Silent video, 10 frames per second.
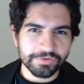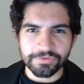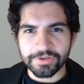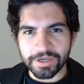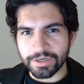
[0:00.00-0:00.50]
a
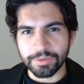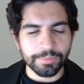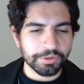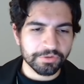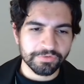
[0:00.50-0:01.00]
sign-on
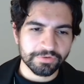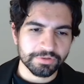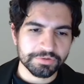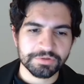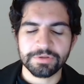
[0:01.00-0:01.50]
bonus,
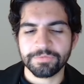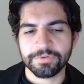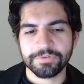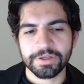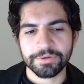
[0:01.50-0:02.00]
a different
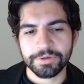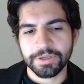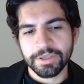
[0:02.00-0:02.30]
salary.